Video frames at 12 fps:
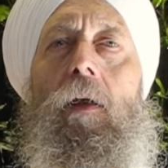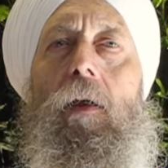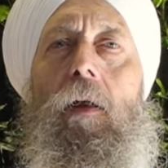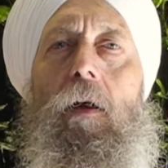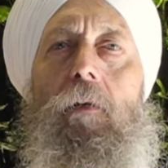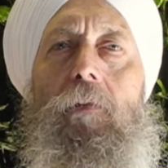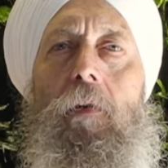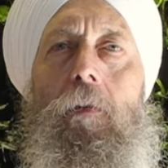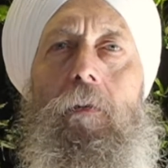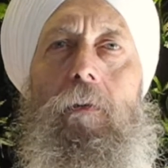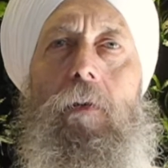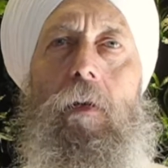if you're
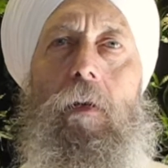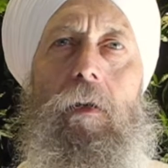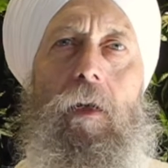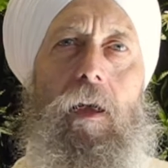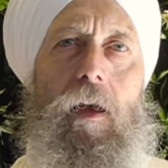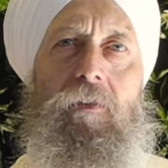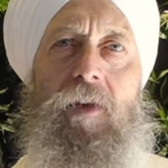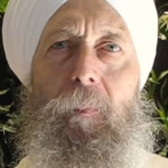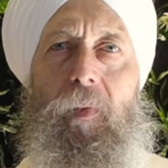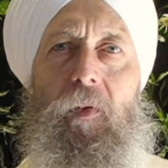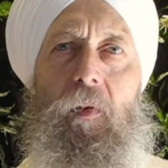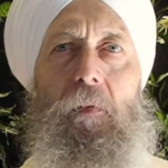a
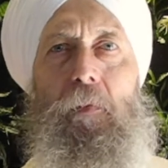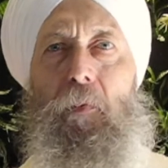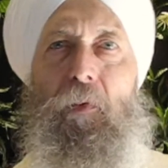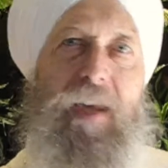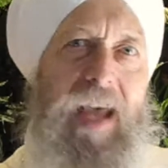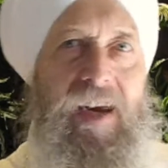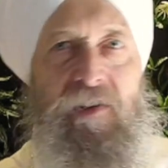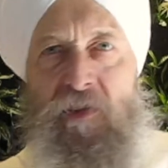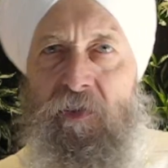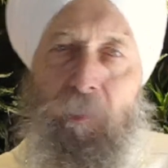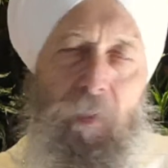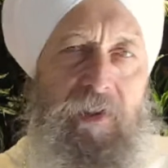typical
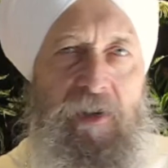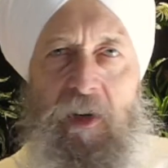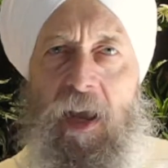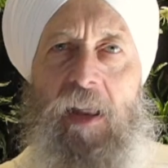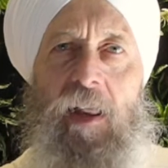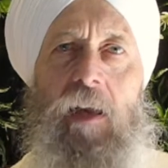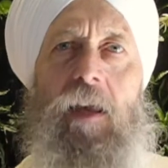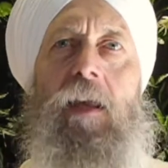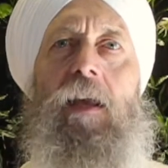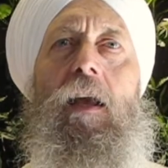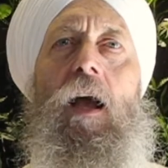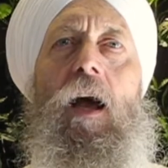reactive personality,
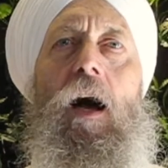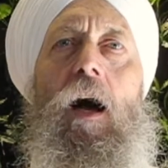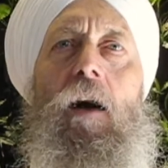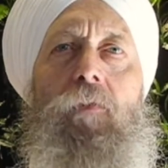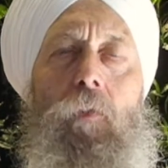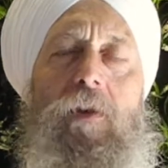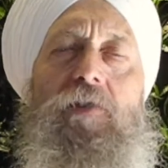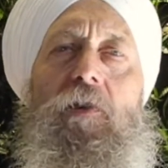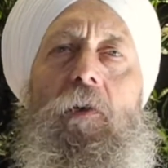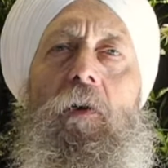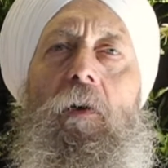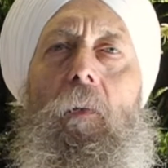of course
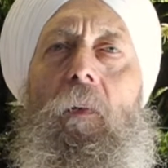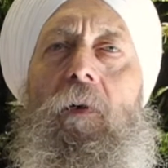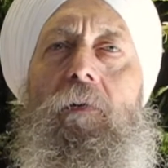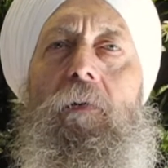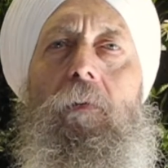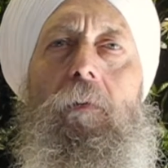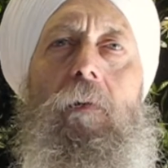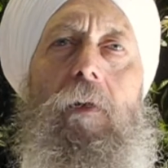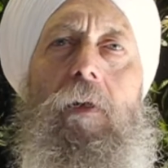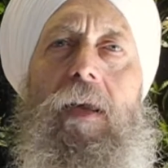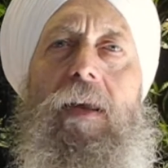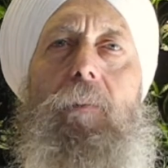you're going to want to
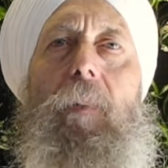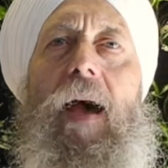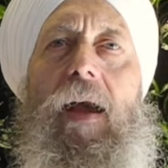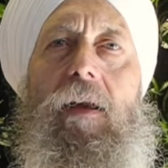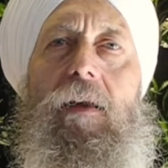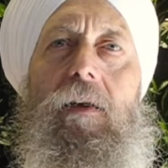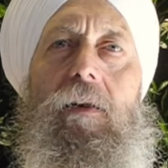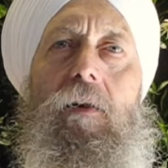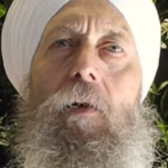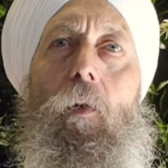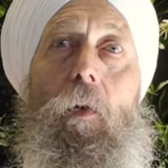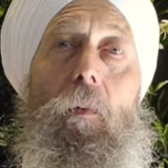hit back
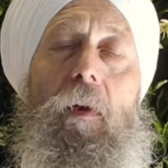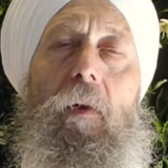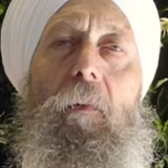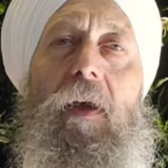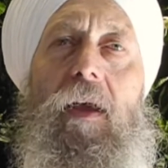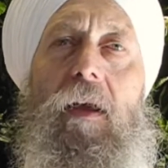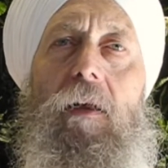or run away.